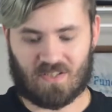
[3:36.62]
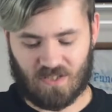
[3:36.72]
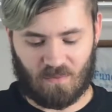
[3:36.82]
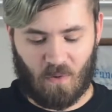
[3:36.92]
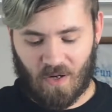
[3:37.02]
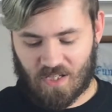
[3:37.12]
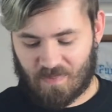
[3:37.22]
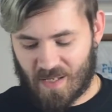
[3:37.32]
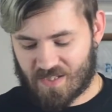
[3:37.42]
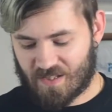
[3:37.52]
a little more
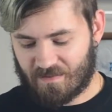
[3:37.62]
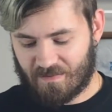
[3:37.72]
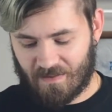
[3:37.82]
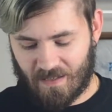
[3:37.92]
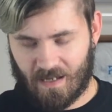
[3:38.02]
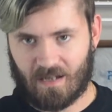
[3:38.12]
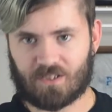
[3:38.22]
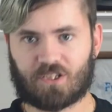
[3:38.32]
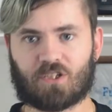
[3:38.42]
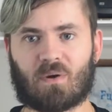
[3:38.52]
expensive,
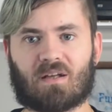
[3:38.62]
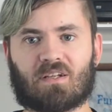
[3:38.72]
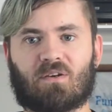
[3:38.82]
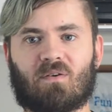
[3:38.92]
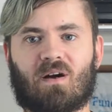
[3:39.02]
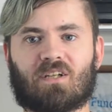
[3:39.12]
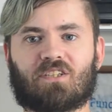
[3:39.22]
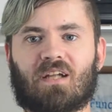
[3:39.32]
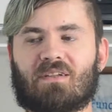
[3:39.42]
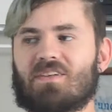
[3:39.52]
Ju-On the
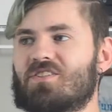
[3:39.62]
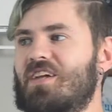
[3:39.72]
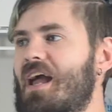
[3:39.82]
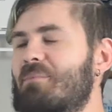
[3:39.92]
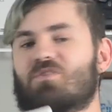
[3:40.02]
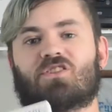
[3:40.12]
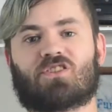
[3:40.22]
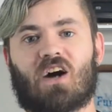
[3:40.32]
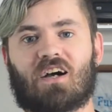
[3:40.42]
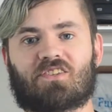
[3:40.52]
Grudge. Now this game
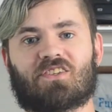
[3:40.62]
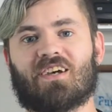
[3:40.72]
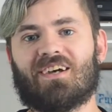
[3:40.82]
sucks.